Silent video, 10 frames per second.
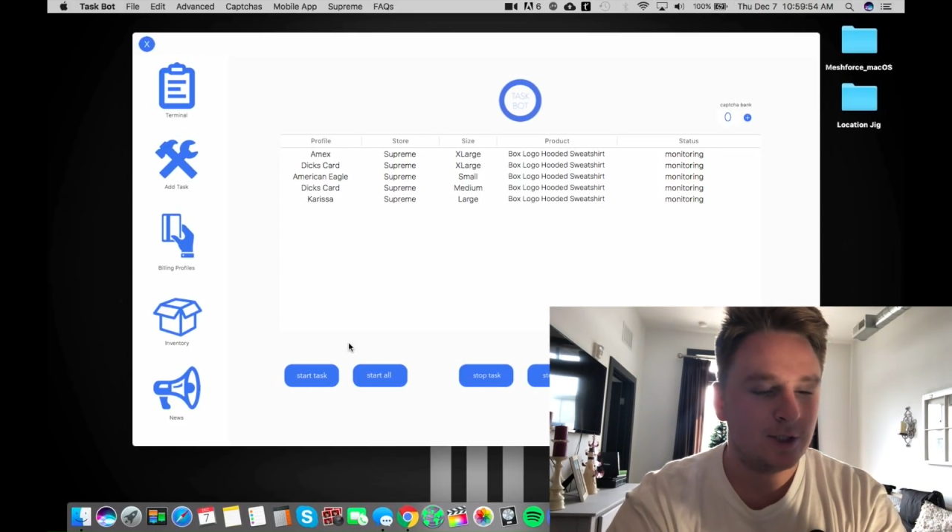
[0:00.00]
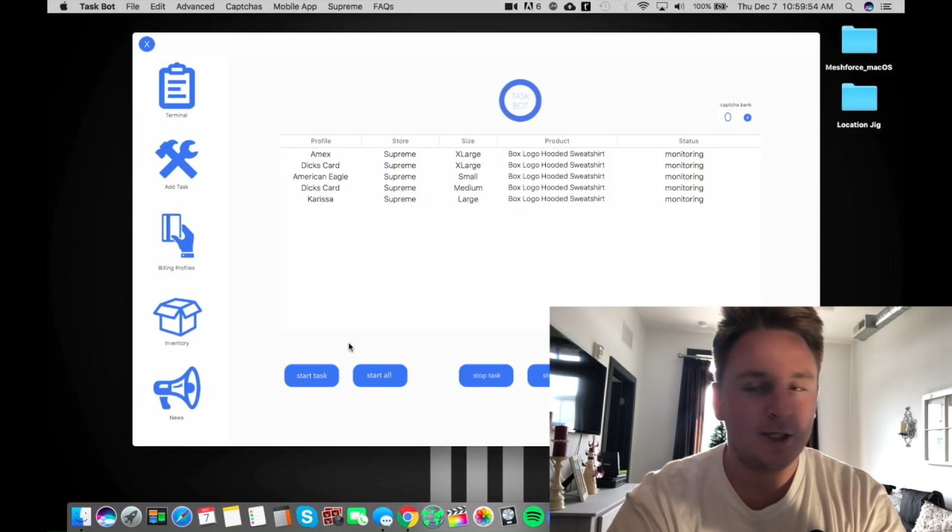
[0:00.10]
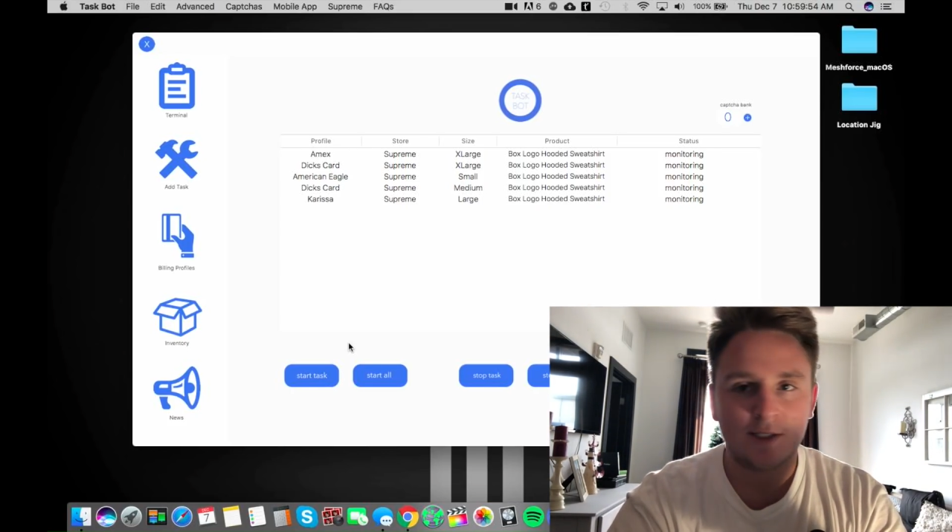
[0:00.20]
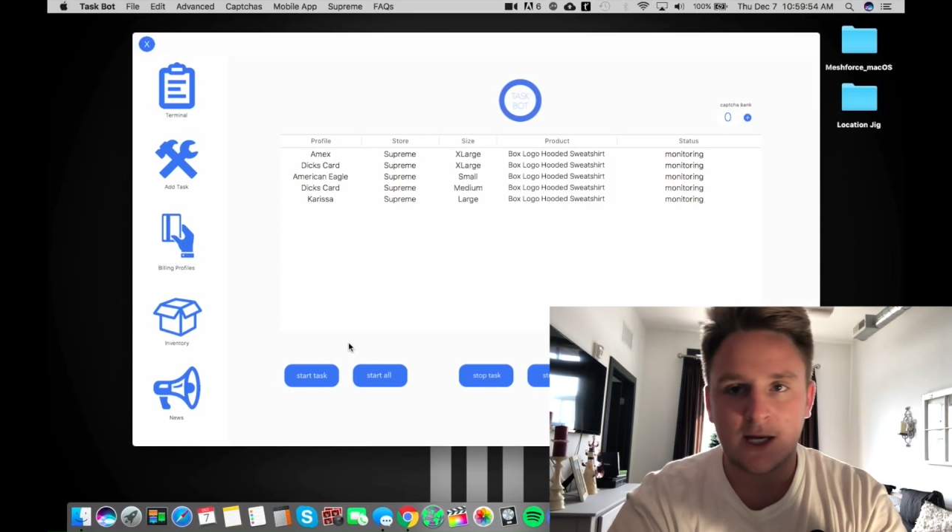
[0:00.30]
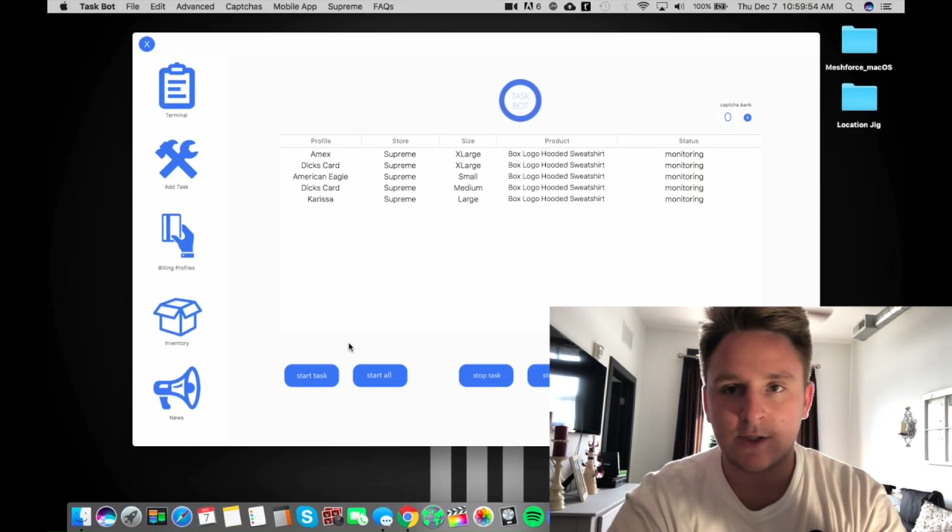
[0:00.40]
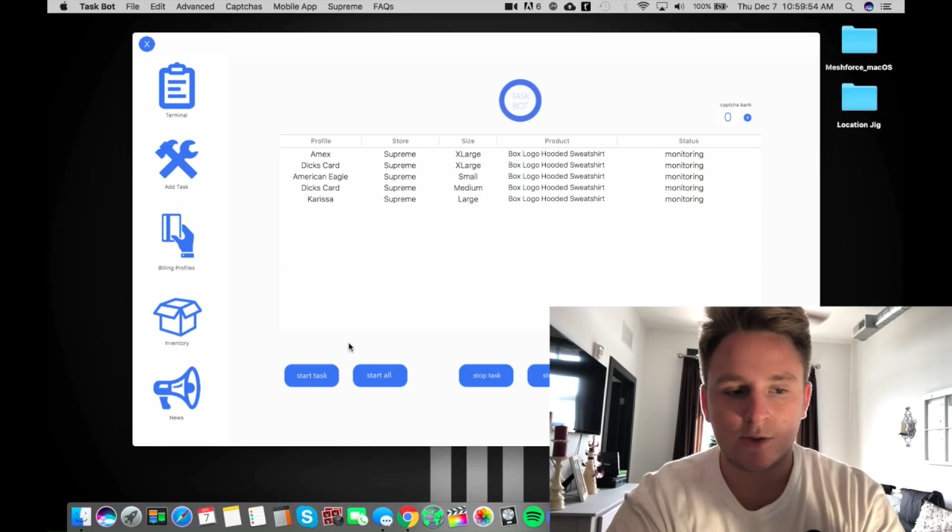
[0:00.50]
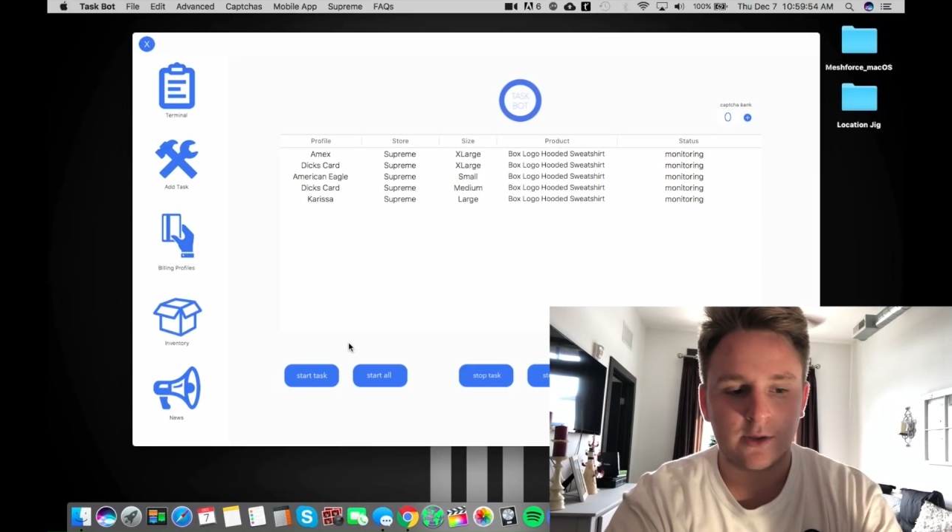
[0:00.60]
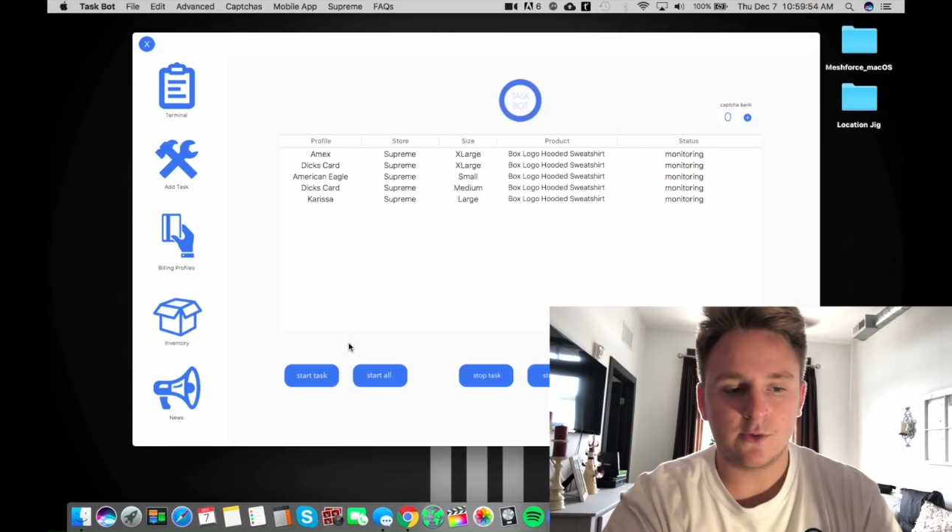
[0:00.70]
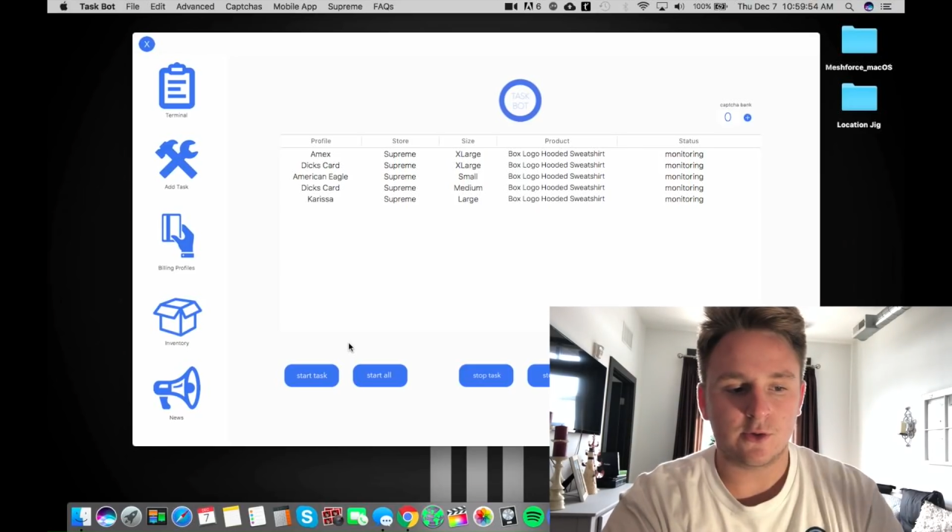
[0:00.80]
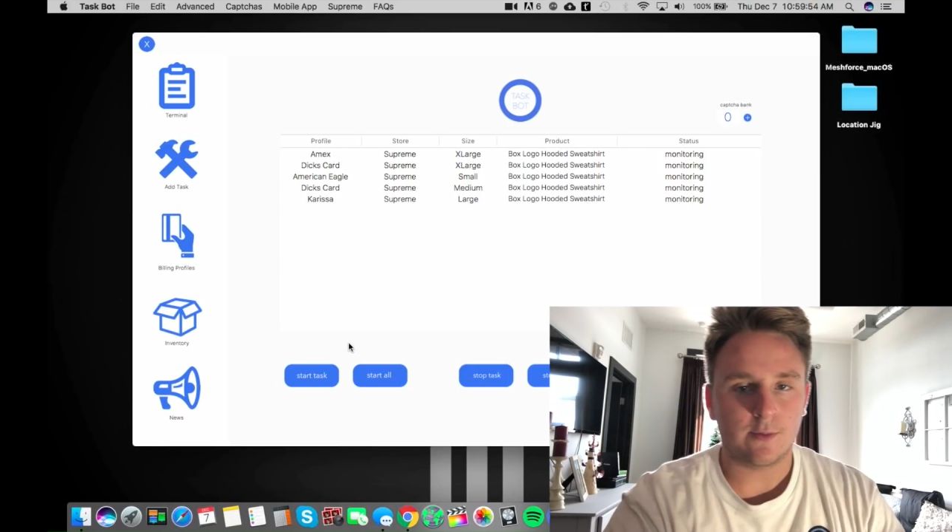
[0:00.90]
doesn't enter
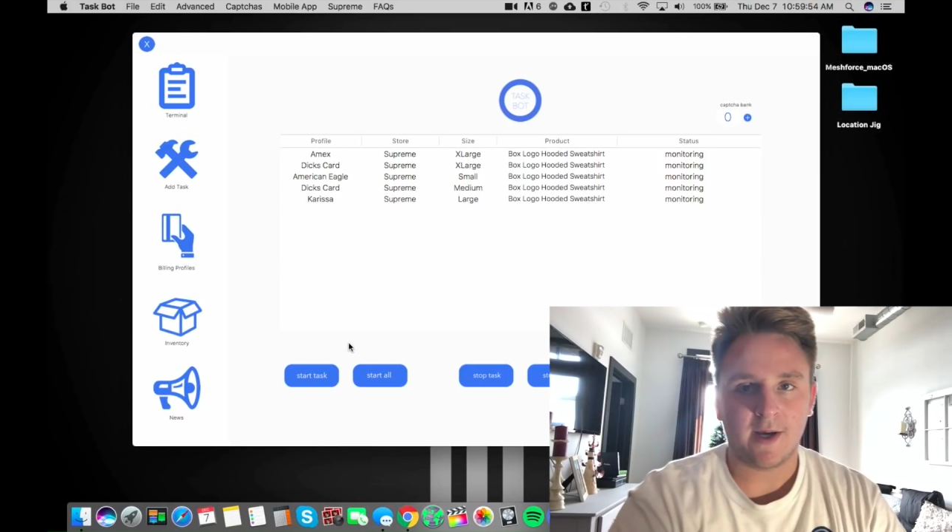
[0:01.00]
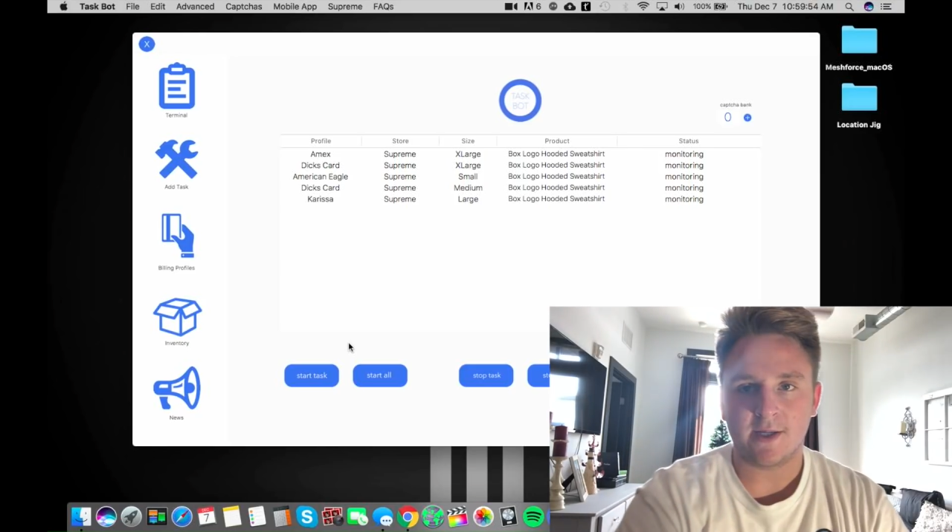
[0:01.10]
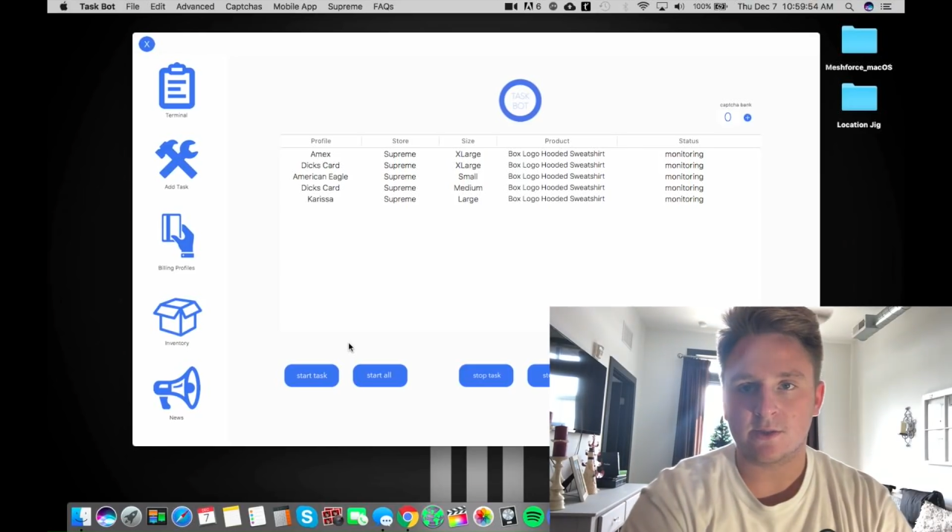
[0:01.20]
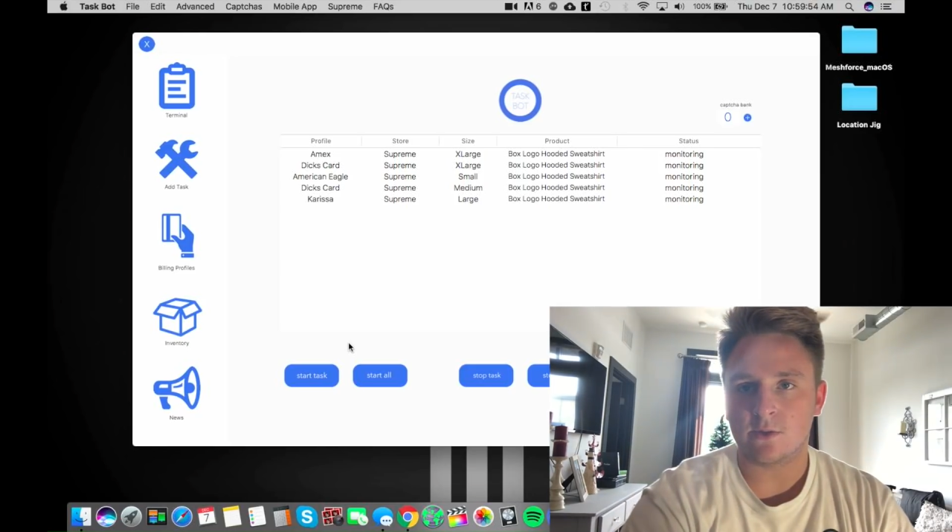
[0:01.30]
the user and pass,